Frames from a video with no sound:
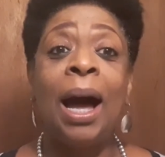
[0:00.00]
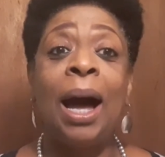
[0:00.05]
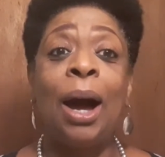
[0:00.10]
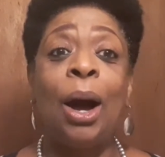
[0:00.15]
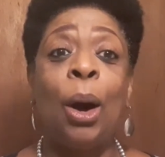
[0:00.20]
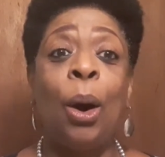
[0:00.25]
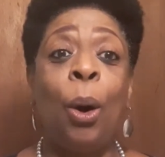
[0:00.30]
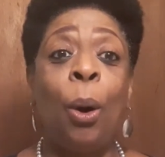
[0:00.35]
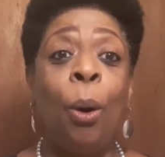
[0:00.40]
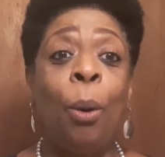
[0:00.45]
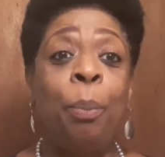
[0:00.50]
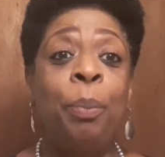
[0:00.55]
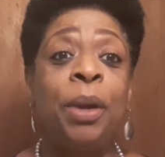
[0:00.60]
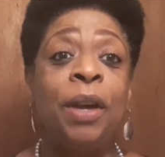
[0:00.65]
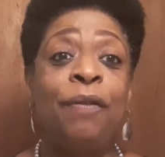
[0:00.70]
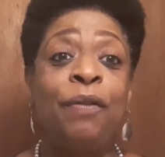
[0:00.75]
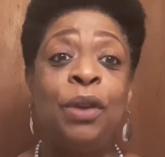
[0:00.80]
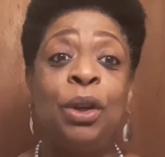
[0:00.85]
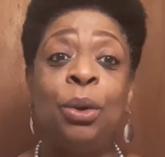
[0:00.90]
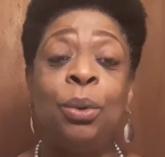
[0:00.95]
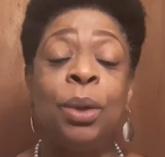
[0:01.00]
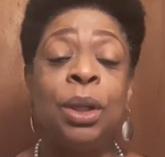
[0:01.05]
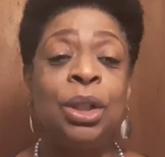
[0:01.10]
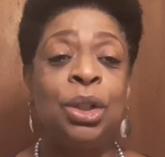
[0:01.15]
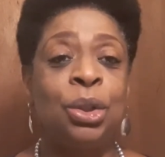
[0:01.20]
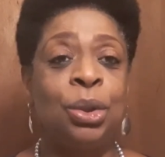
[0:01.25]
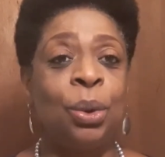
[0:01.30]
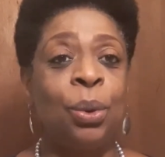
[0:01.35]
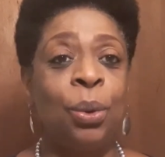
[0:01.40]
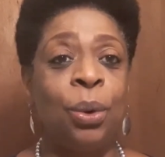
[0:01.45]
I hope if you
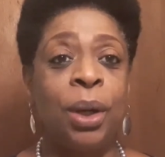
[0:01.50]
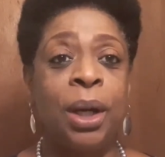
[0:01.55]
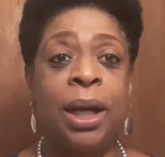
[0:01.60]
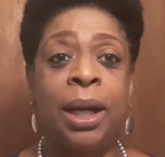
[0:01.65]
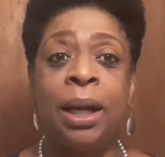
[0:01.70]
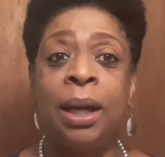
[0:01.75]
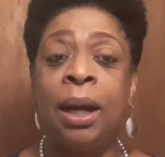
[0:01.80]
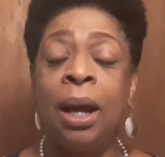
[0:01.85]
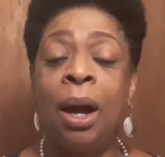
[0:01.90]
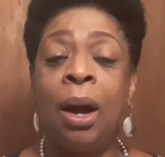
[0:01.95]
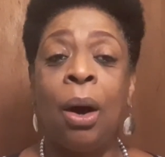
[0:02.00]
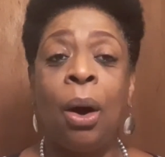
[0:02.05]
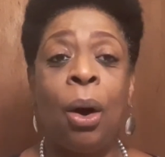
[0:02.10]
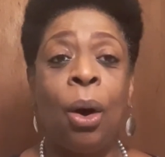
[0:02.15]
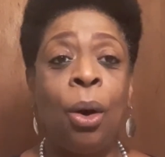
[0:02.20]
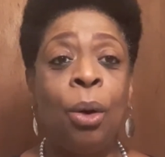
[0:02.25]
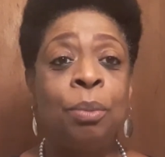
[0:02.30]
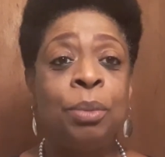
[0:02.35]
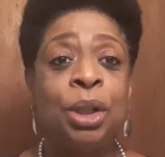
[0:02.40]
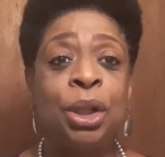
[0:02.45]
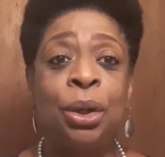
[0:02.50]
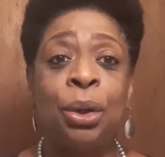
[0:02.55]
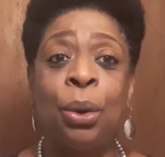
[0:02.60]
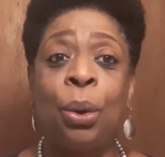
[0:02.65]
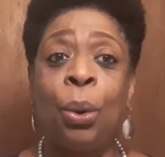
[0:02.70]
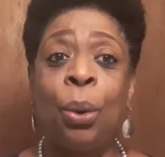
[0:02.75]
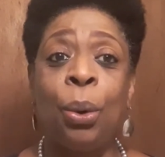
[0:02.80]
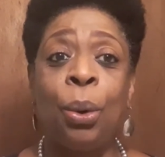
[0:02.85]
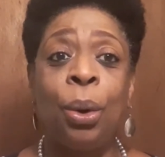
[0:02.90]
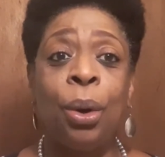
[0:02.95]
enjoy home
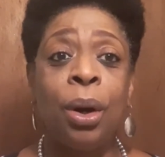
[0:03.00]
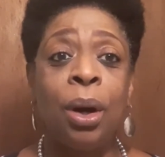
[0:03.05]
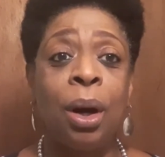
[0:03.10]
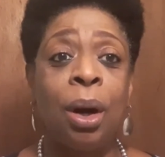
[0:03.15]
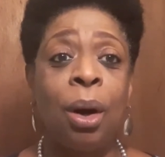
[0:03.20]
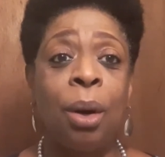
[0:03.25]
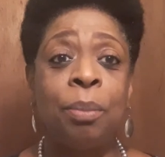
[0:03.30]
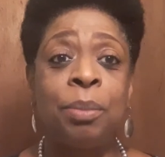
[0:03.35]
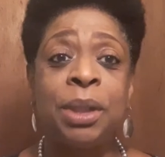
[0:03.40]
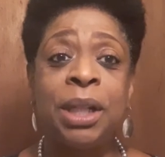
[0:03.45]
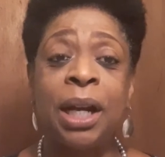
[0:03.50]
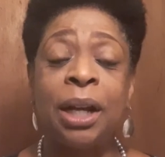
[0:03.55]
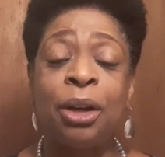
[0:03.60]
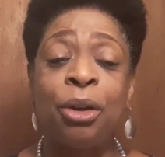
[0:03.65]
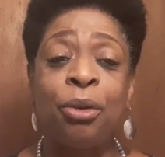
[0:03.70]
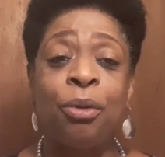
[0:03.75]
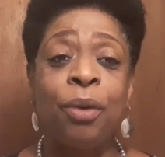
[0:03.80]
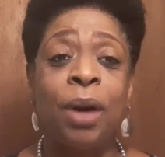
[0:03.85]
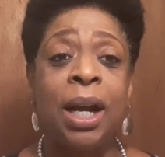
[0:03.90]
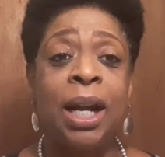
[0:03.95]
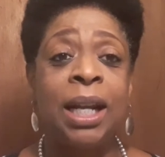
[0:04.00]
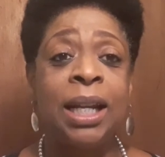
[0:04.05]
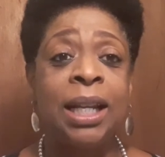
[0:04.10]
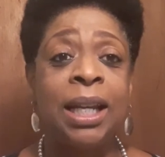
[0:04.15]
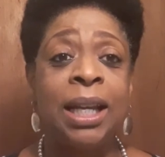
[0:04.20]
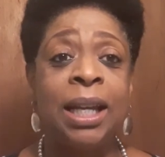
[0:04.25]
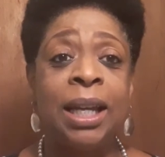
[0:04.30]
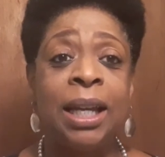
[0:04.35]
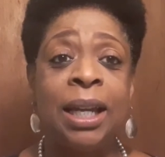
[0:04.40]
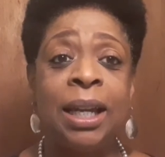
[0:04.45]
decor, home
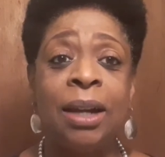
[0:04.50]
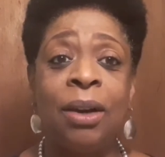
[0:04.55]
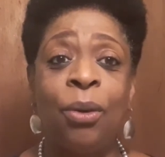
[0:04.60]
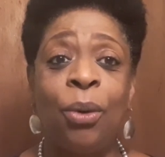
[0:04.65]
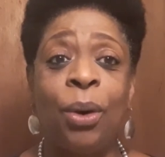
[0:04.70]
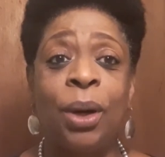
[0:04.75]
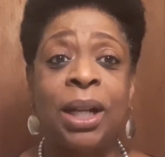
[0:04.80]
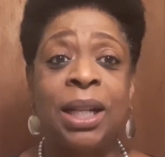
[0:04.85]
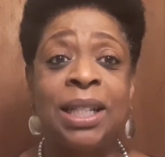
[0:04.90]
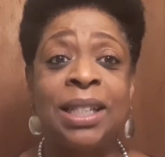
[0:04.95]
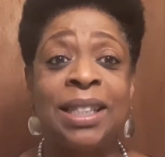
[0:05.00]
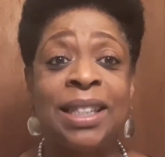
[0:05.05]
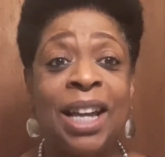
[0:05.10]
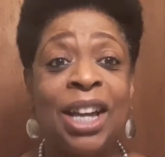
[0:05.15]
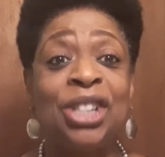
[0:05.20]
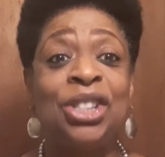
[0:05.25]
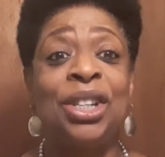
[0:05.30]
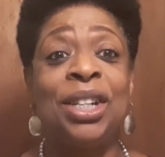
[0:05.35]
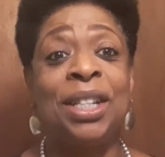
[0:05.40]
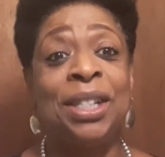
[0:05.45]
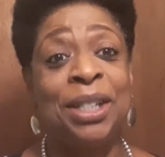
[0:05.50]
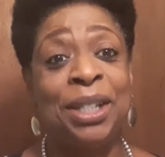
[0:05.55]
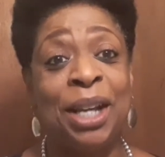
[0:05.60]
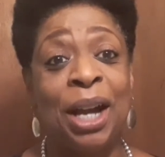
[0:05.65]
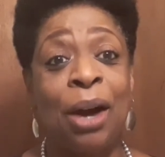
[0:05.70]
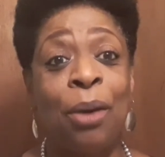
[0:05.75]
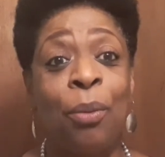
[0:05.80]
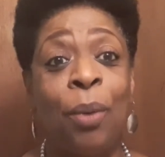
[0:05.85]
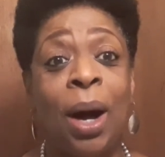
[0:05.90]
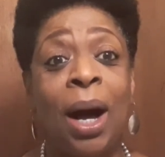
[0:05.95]
decorating, organization and
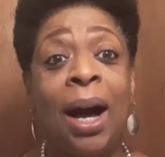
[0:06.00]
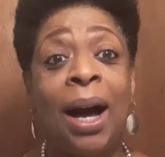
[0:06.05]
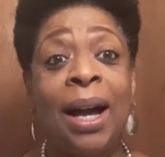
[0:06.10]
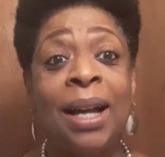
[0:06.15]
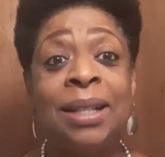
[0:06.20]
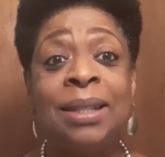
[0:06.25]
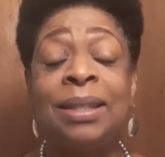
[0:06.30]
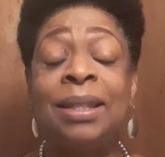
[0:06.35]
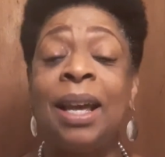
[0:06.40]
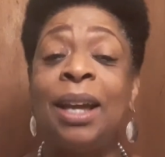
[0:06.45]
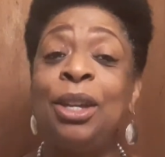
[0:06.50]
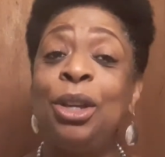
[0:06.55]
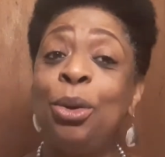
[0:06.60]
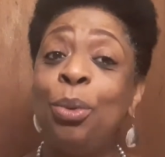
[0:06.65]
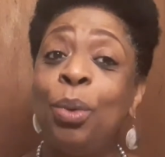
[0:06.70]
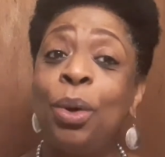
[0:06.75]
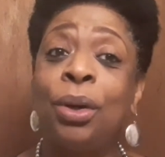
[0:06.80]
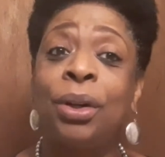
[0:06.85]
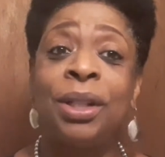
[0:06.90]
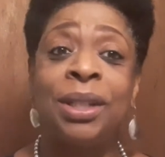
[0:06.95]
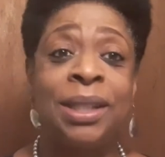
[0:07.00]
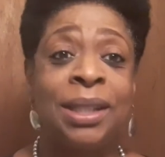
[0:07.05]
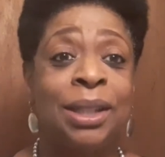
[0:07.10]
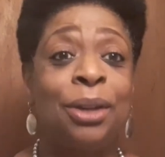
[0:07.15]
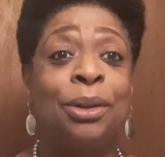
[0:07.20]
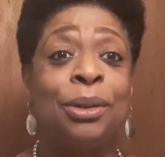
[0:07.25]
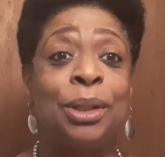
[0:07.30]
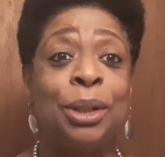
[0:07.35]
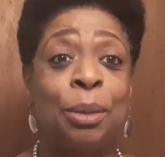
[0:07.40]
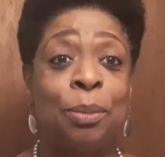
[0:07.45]
DIYs that you will
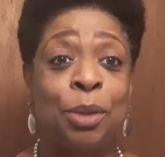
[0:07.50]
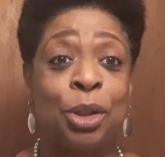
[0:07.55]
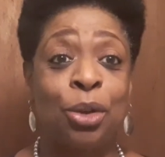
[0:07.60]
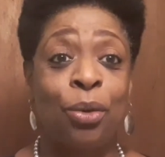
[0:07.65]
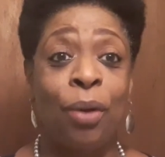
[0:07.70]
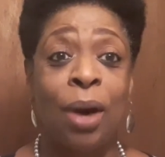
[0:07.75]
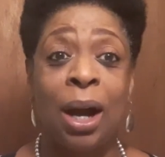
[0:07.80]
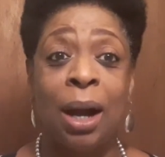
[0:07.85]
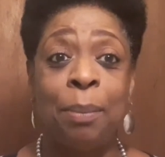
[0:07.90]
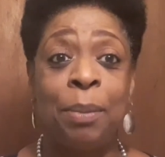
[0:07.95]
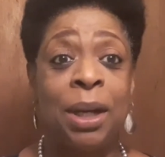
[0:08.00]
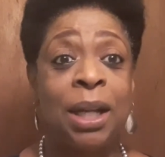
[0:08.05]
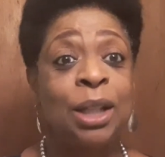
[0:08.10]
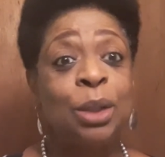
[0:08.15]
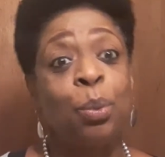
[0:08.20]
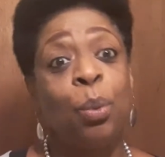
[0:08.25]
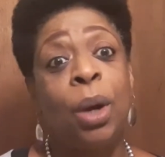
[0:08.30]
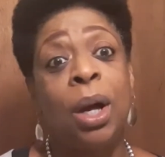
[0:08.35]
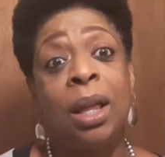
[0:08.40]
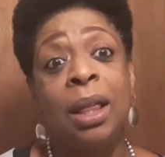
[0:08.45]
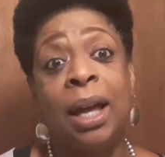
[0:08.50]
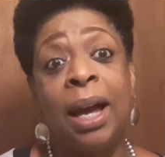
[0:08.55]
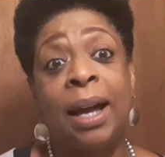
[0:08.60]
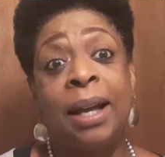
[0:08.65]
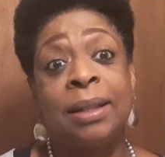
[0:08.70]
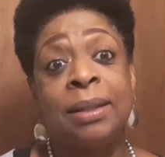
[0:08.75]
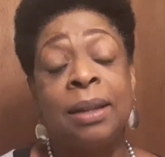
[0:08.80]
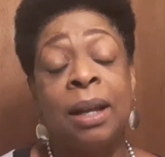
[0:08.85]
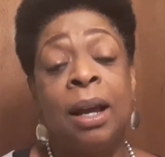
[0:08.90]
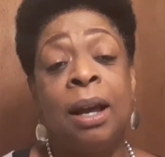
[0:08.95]
consider subscribing, as well
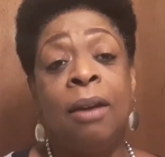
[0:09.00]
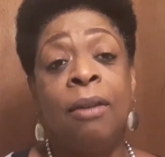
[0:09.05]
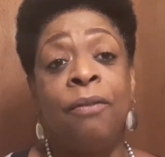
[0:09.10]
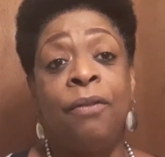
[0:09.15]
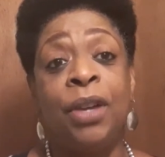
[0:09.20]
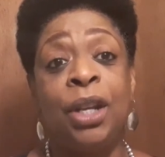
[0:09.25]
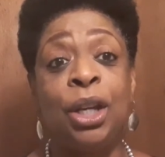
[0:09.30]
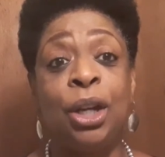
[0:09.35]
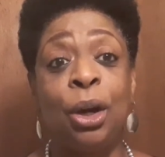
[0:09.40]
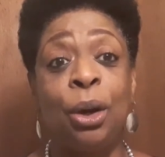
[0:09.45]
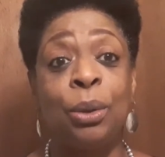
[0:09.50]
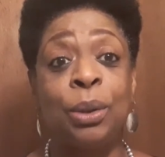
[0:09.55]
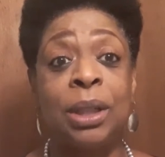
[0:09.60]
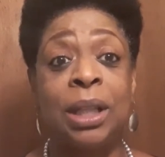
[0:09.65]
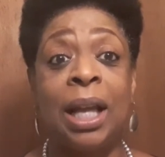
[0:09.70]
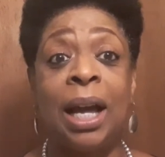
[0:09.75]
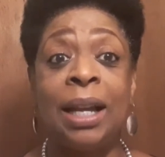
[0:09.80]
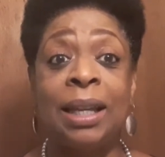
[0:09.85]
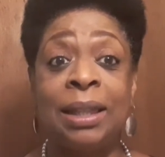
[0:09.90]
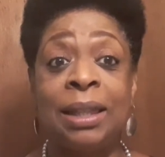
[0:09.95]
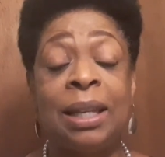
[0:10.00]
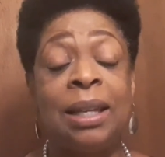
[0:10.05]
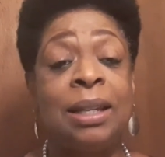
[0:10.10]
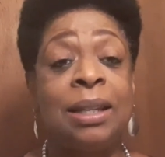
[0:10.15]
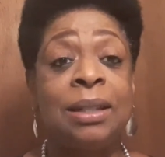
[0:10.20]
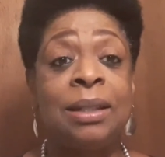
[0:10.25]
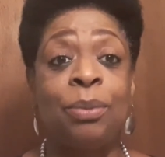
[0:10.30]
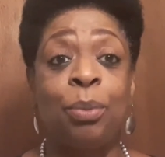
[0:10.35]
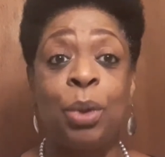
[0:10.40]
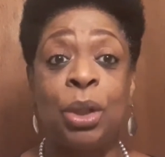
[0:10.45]
as videos like
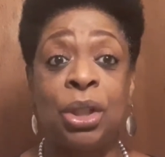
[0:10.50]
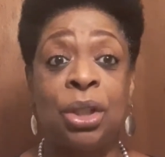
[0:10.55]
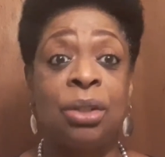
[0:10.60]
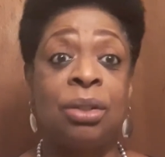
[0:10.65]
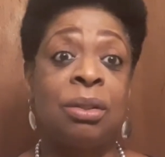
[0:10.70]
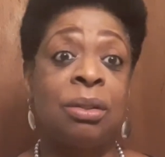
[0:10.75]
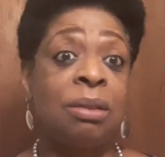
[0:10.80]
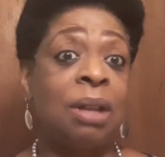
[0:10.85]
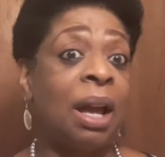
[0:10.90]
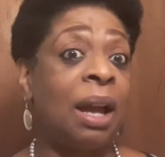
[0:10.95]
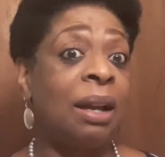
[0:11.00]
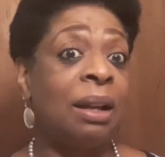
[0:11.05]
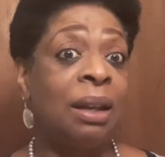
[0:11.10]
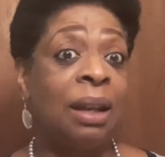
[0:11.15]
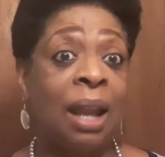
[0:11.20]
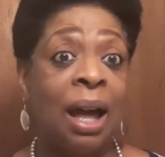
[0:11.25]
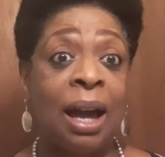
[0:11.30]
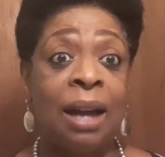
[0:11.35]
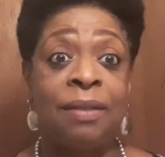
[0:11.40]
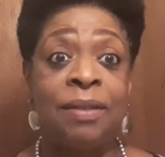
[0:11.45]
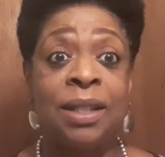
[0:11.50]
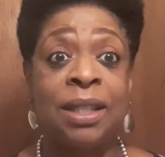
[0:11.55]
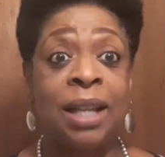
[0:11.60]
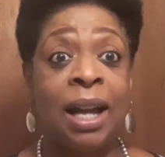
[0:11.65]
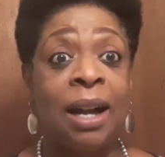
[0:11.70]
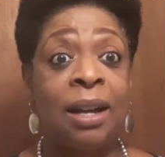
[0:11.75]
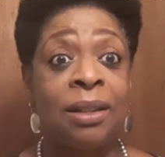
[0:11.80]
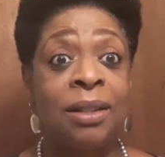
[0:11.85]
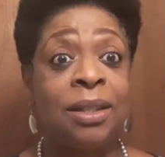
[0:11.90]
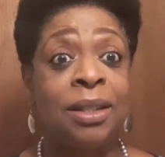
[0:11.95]
this, which is like
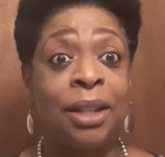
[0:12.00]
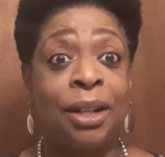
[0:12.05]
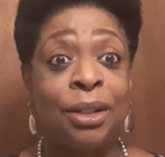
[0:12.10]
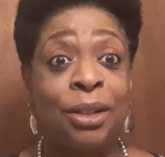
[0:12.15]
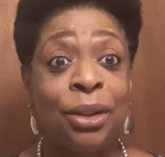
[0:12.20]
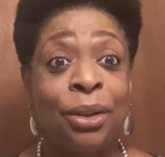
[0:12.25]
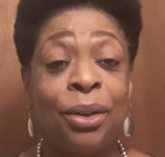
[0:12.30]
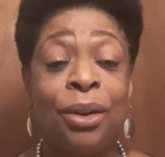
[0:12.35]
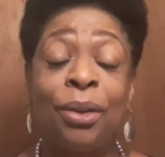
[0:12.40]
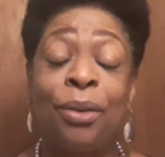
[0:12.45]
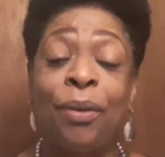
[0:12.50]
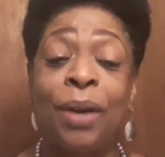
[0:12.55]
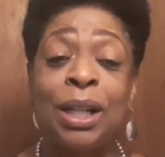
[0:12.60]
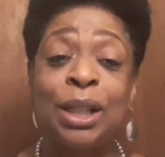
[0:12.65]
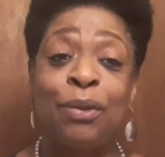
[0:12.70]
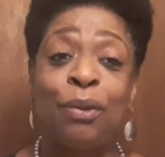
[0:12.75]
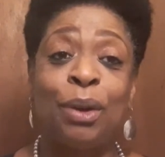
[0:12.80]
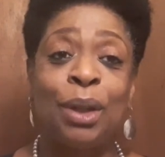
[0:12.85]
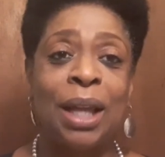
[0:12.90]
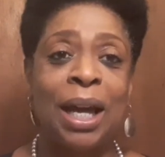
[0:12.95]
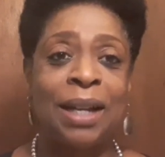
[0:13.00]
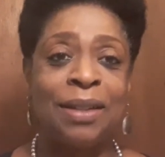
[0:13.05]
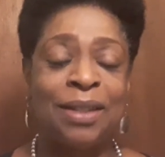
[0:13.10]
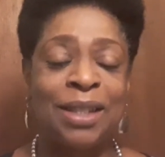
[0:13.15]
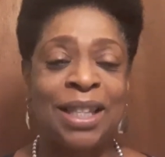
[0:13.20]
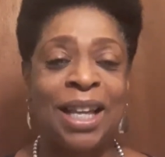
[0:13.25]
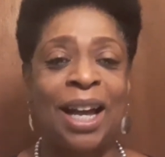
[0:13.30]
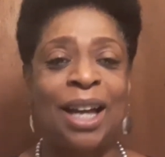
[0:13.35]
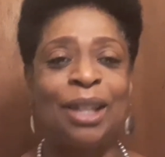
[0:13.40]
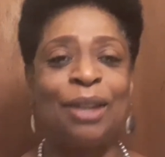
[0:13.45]
lifestyle centered, a graceful
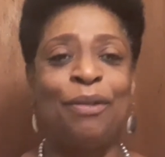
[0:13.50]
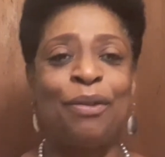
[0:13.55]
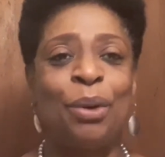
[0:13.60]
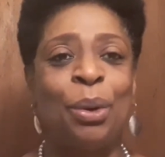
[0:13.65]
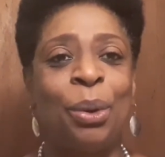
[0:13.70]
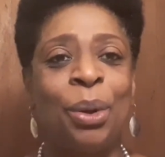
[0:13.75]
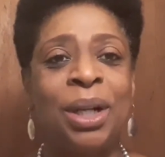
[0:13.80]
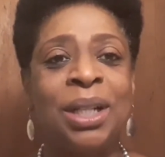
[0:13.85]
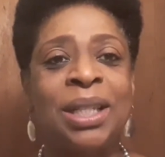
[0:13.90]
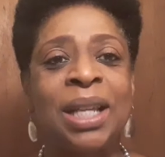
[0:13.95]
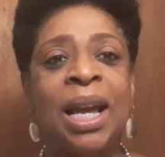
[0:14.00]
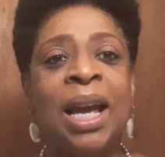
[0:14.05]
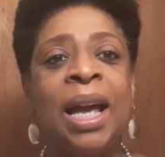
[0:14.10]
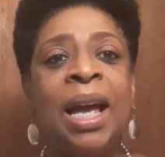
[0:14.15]
lifestyle of course.